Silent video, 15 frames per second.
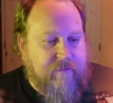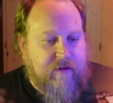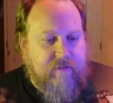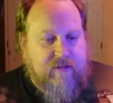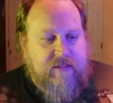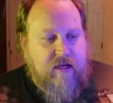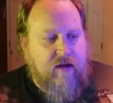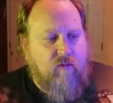but it
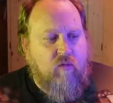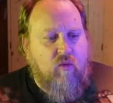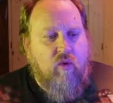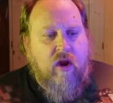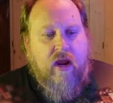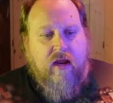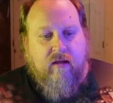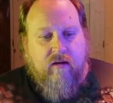would take
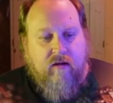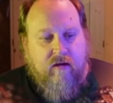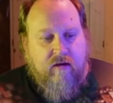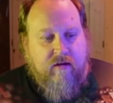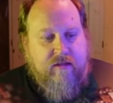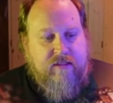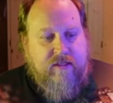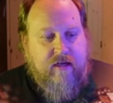way
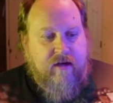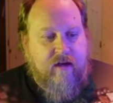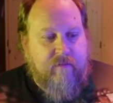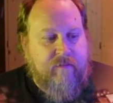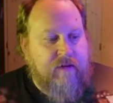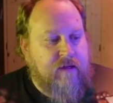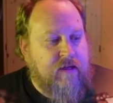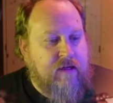longer to set up,